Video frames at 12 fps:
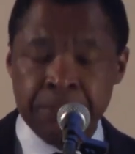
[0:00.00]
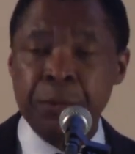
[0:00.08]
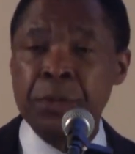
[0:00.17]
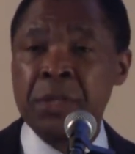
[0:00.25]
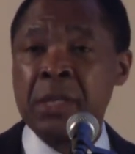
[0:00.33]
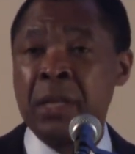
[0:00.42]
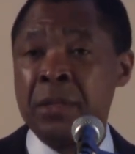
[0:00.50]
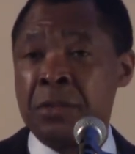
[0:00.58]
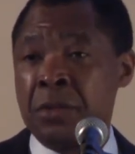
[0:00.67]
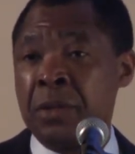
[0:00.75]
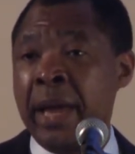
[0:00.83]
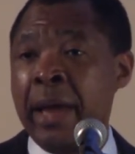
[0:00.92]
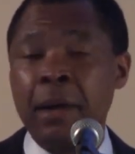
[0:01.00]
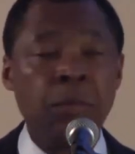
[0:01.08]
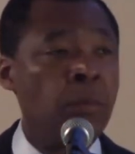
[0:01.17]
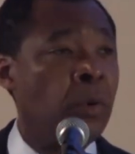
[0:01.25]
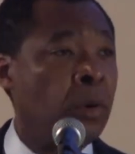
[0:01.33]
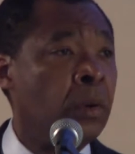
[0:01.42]
proceedings today
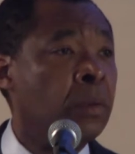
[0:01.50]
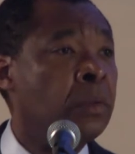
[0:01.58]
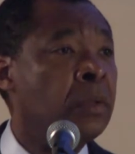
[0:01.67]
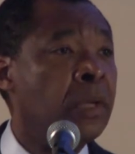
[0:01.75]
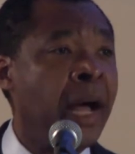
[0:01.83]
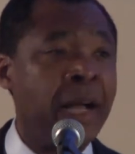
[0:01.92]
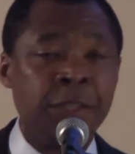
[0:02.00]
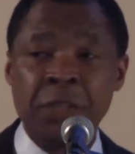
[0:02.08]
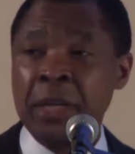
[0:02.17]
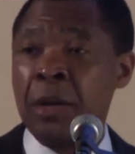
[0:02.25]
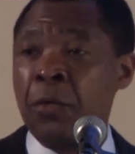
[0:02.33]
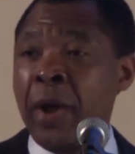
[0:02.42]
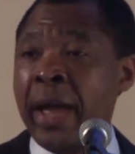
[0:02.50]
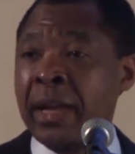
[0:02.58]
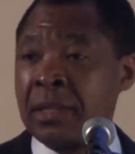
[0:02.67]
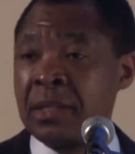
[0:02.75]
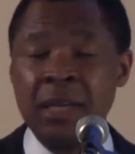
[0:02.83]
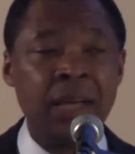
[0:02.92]
will
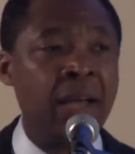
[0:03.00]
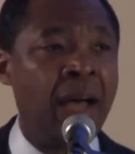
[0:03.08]
generate